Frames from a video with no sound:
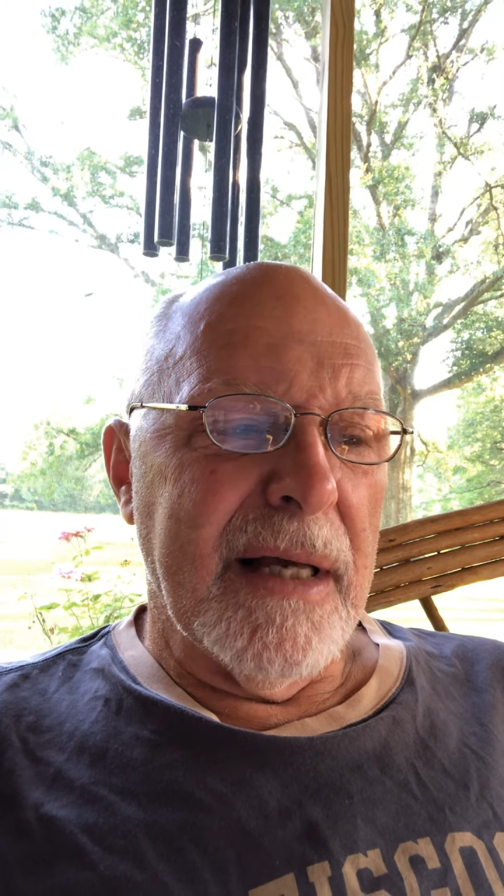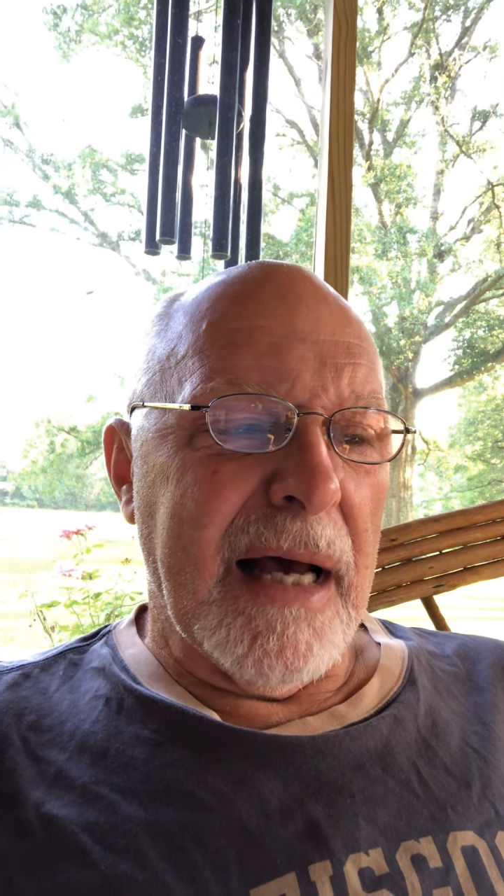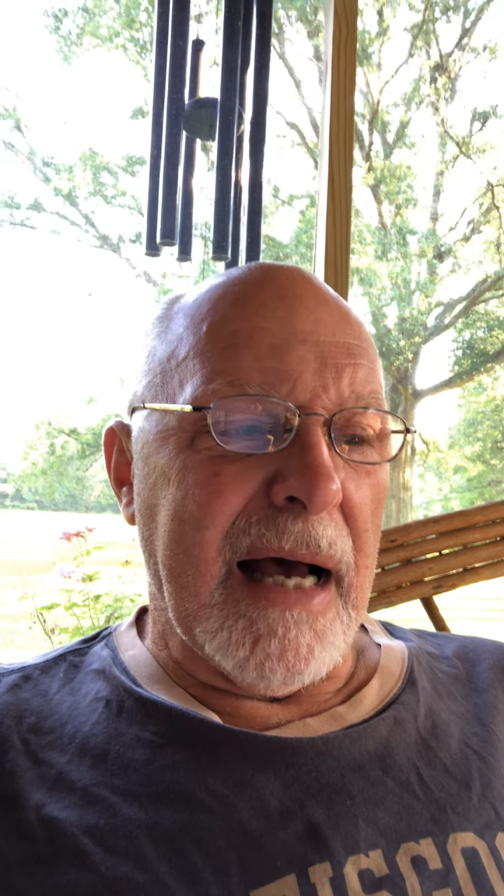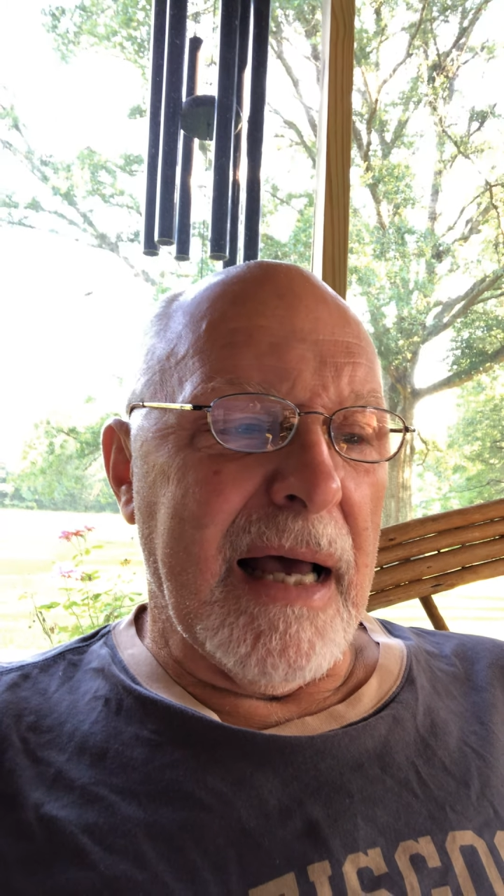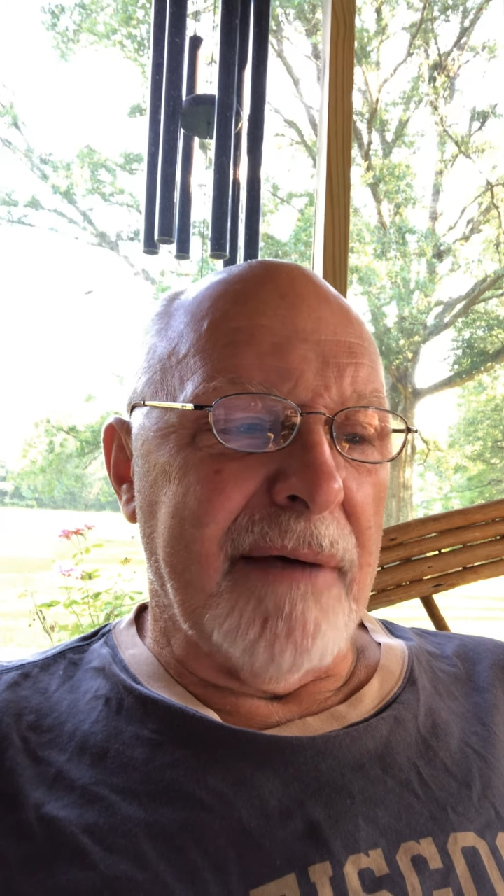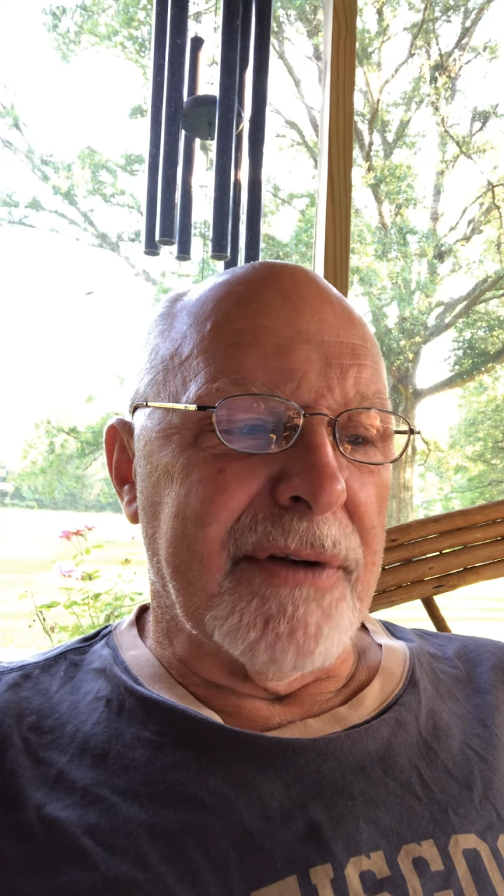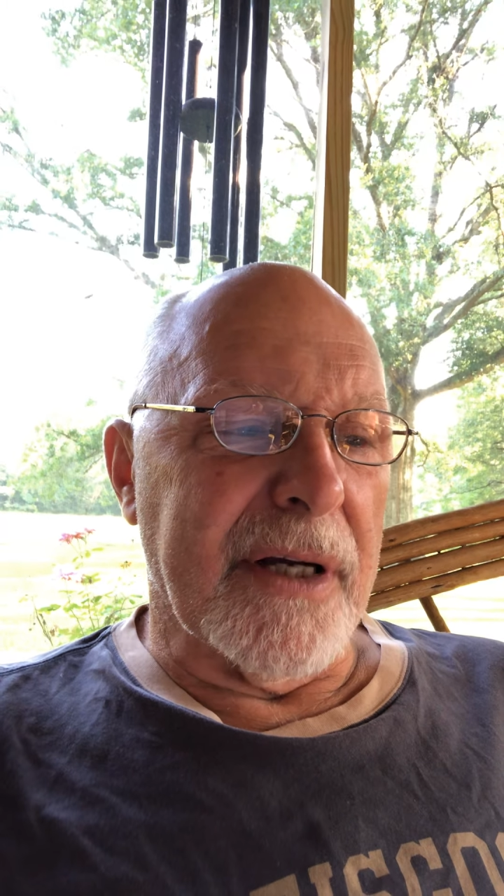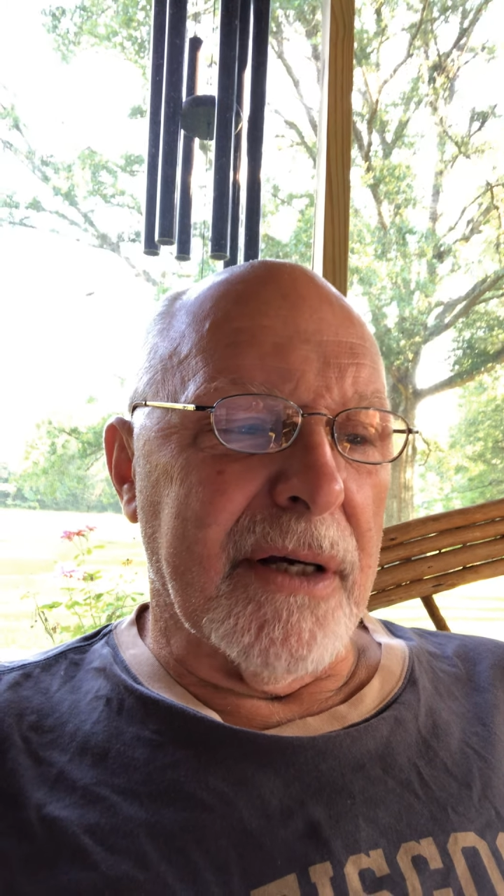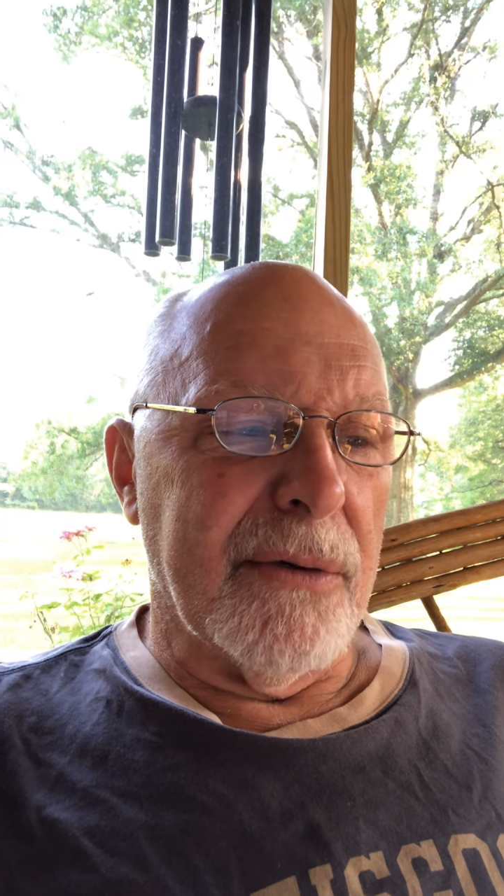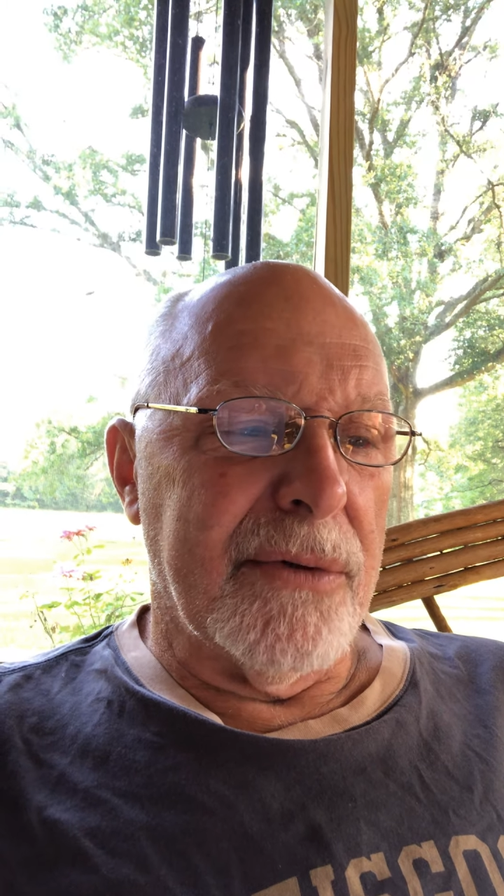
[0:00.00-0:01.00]
I have to
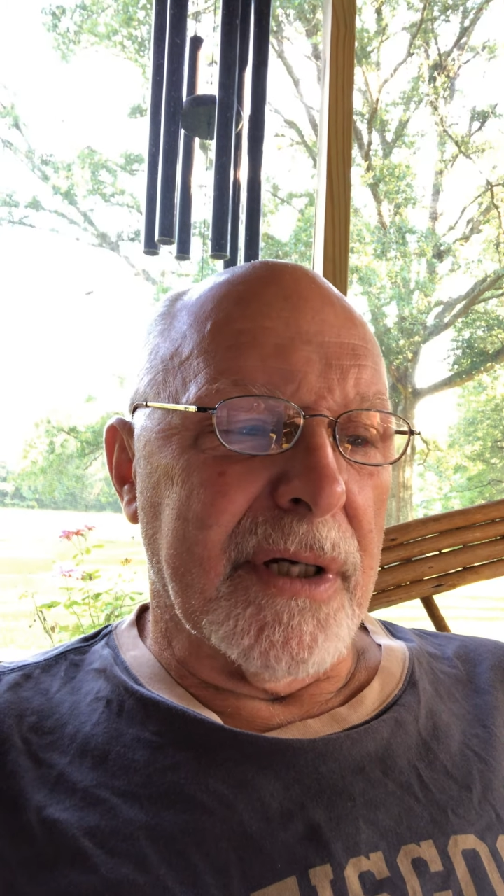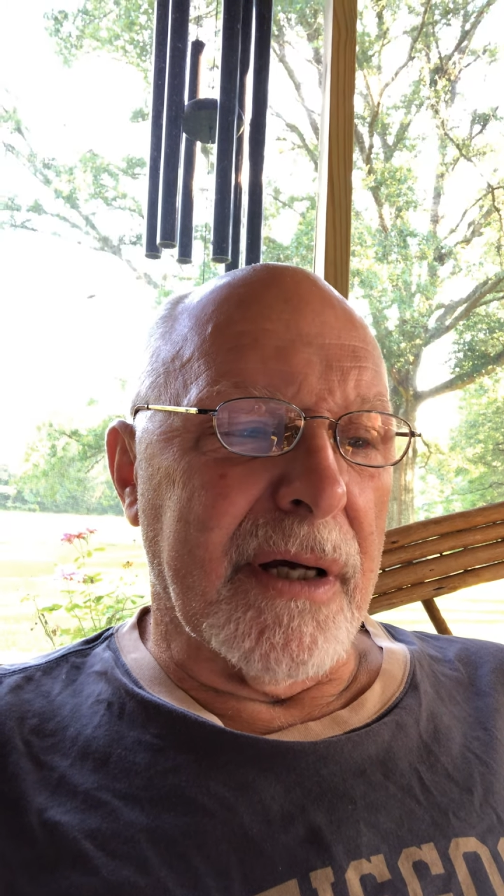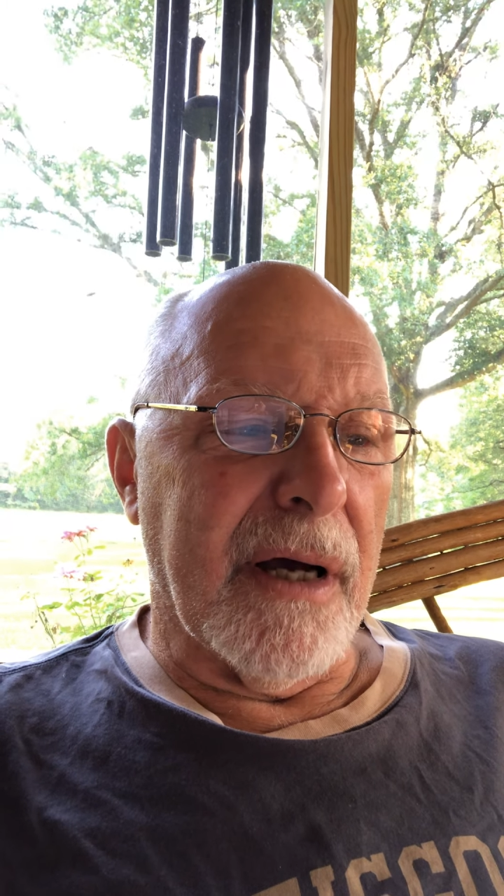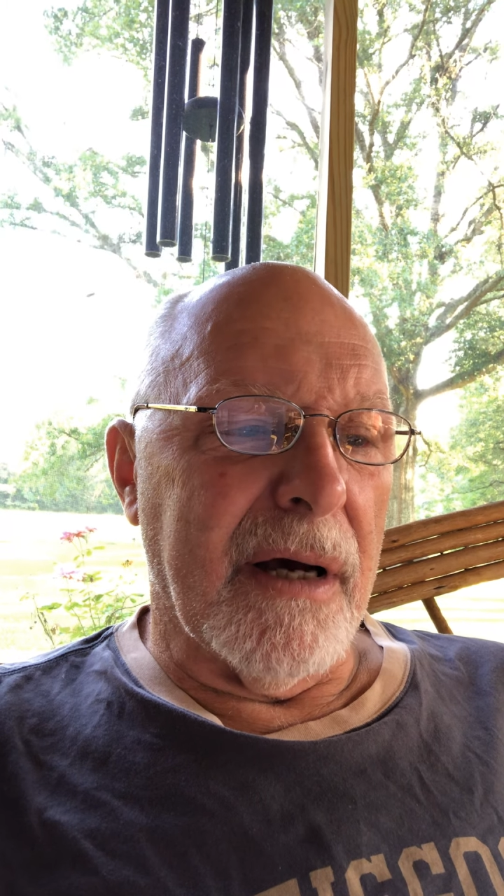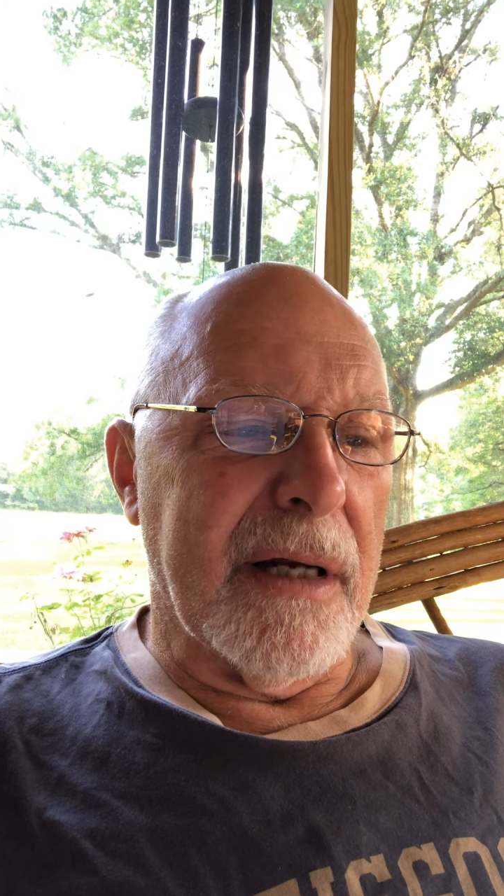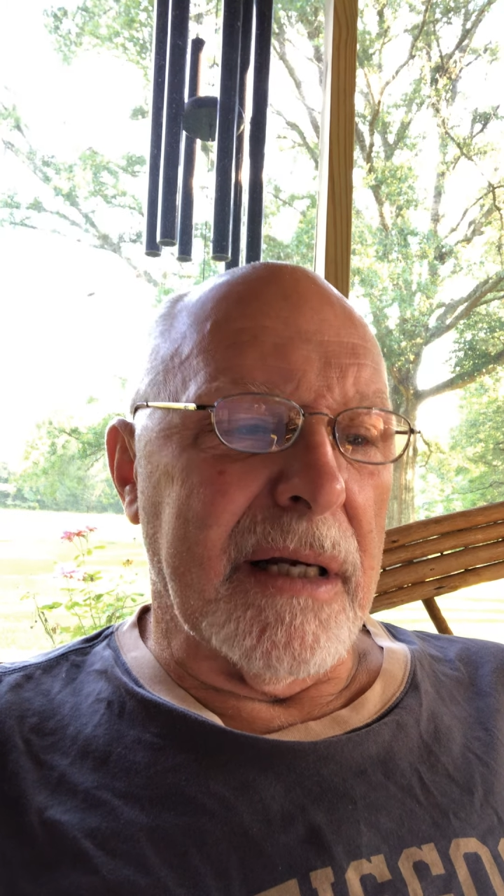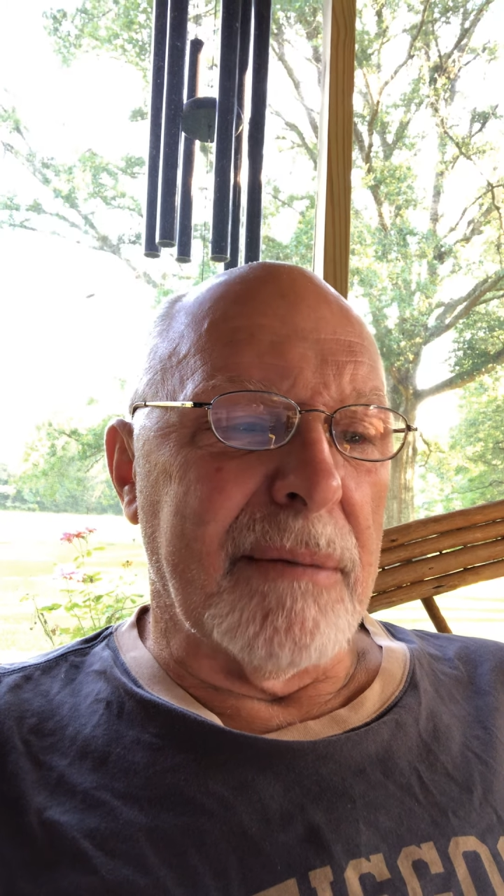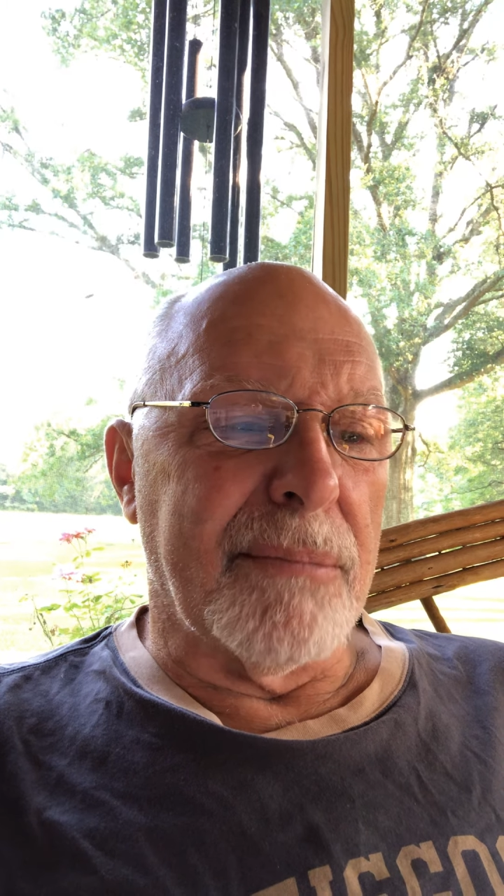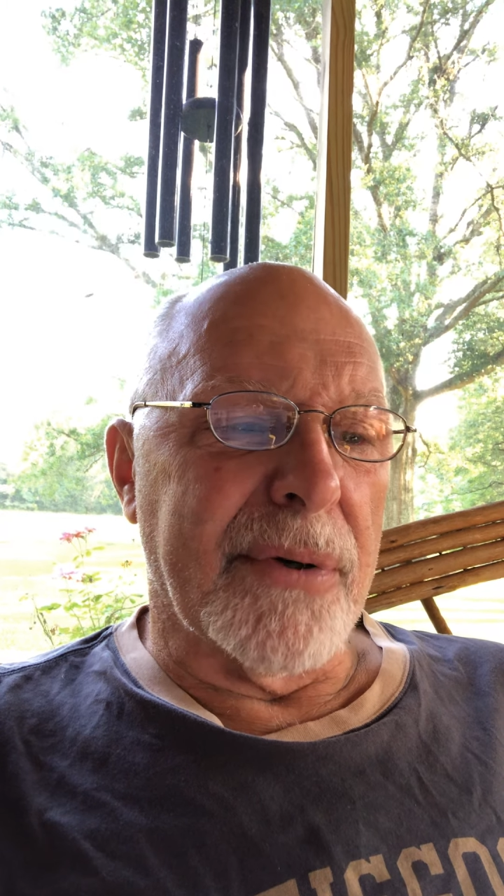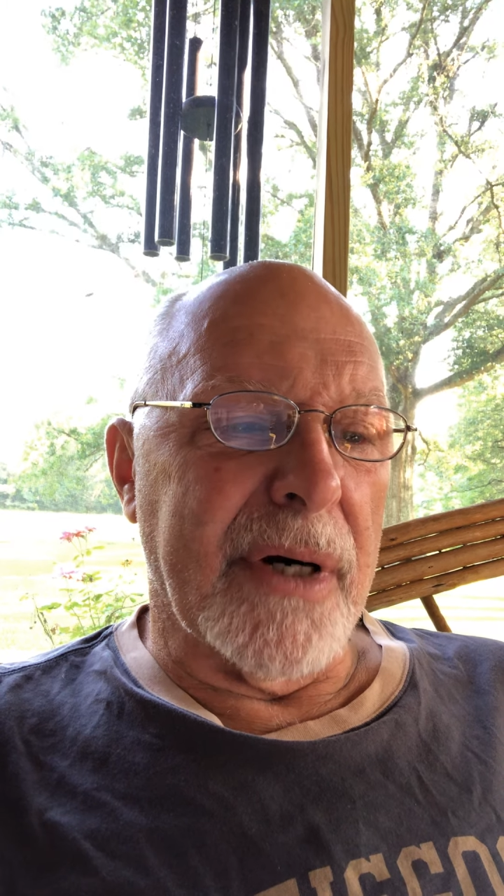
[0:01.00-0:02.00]
go to God
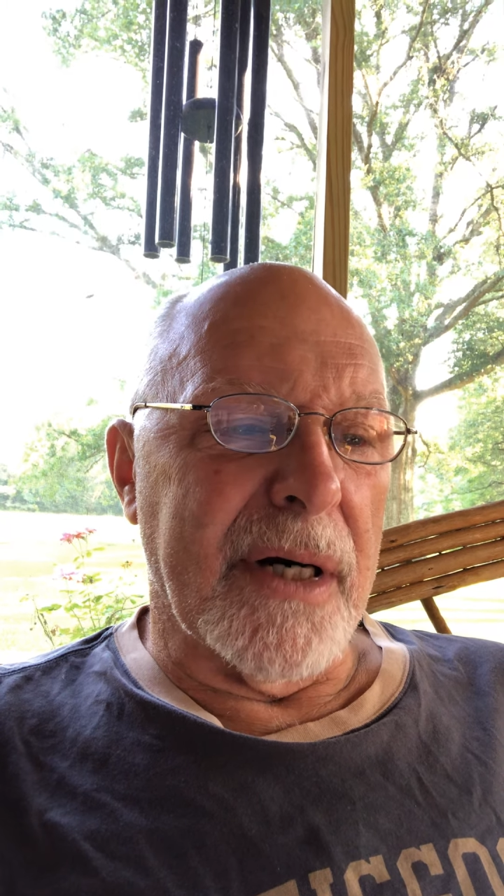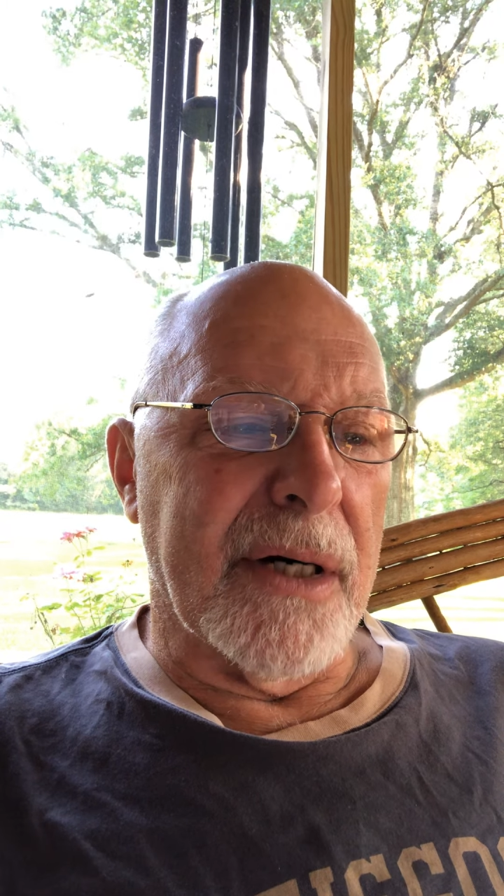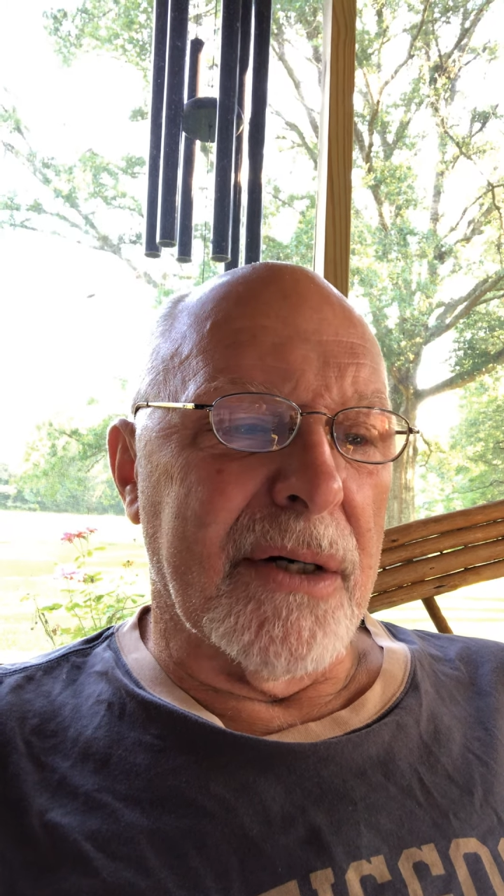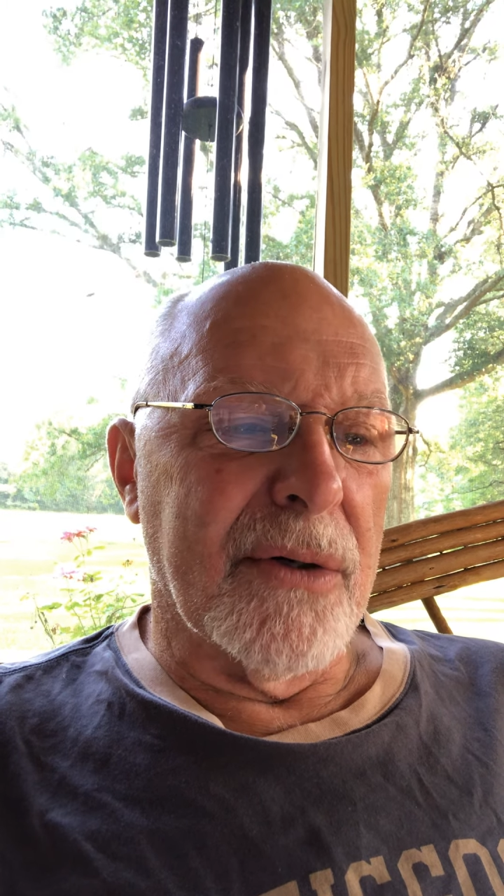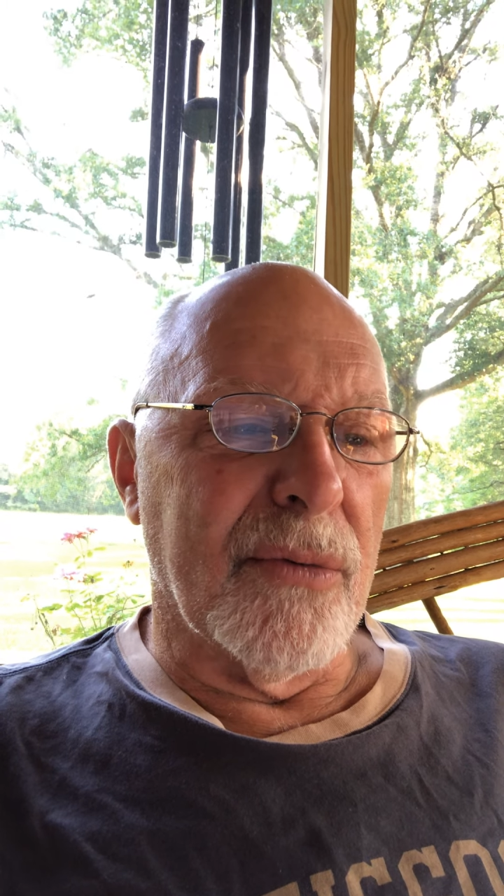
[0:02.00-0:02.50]
in prayer